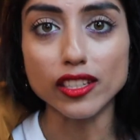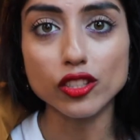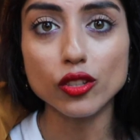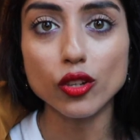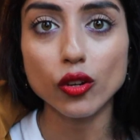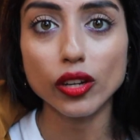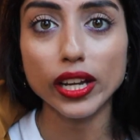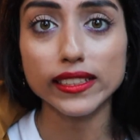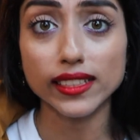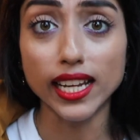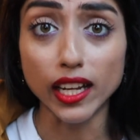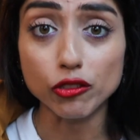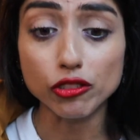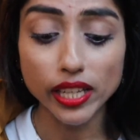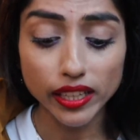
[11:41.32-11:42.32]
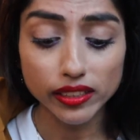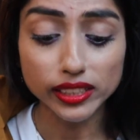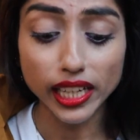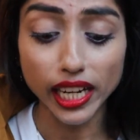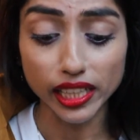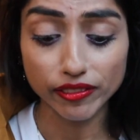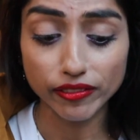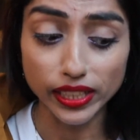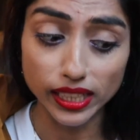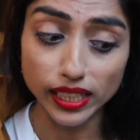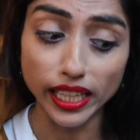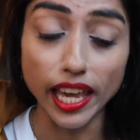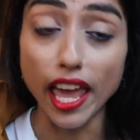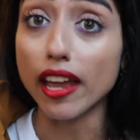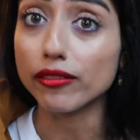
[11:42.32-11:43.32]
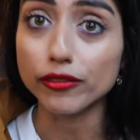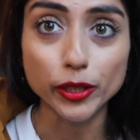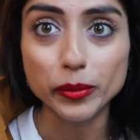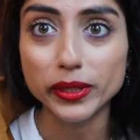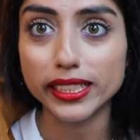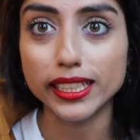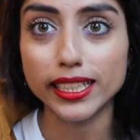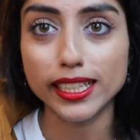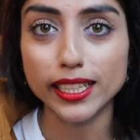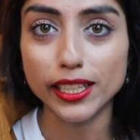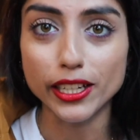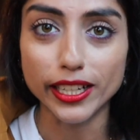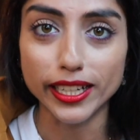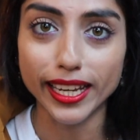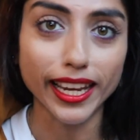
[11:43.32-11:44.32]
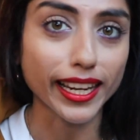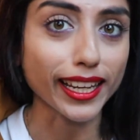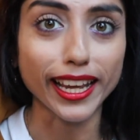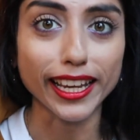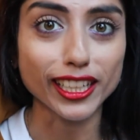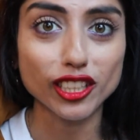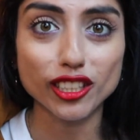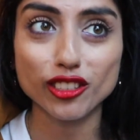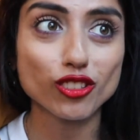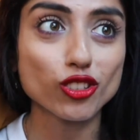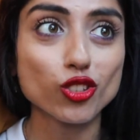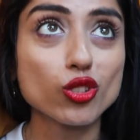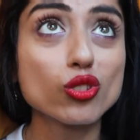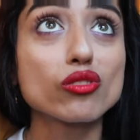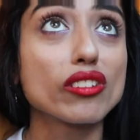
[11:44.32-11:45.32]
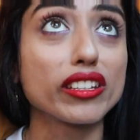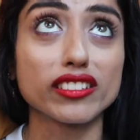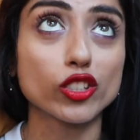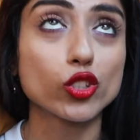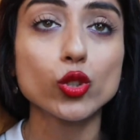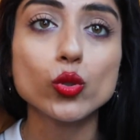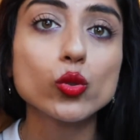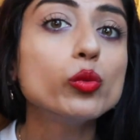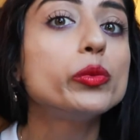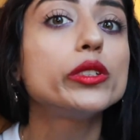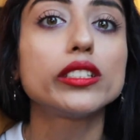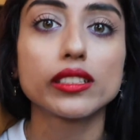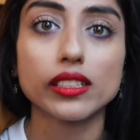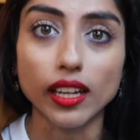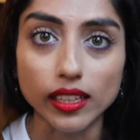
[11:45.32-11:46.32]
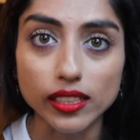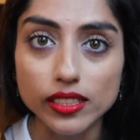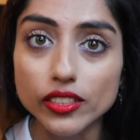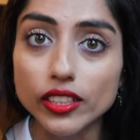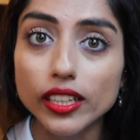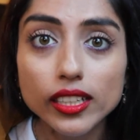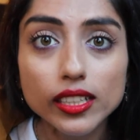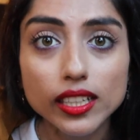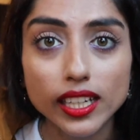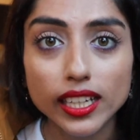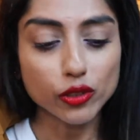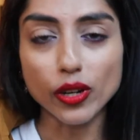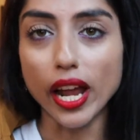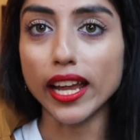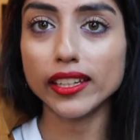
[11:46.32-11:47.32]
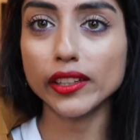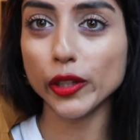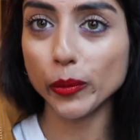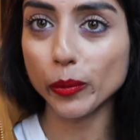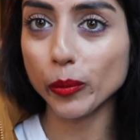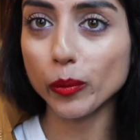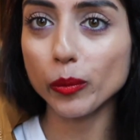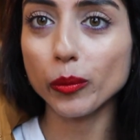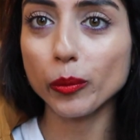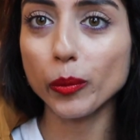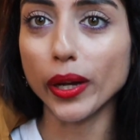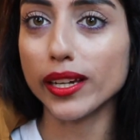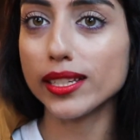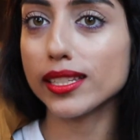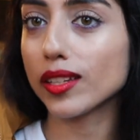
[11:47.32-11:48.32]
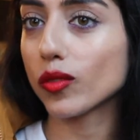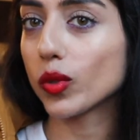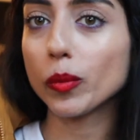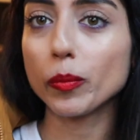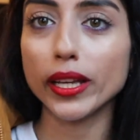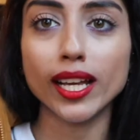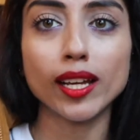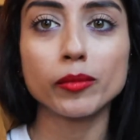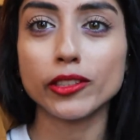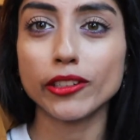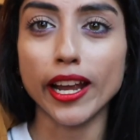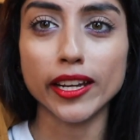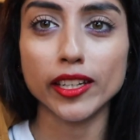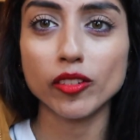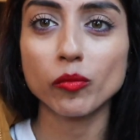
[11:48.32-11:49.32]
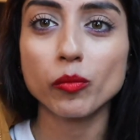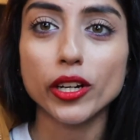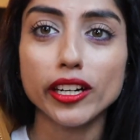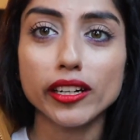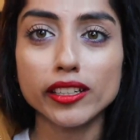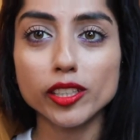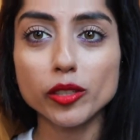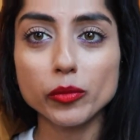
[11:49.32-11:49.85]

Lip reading: so as an outsider, I felt like everybody in DR can like is a super dancer. A random person will pick up a random partner,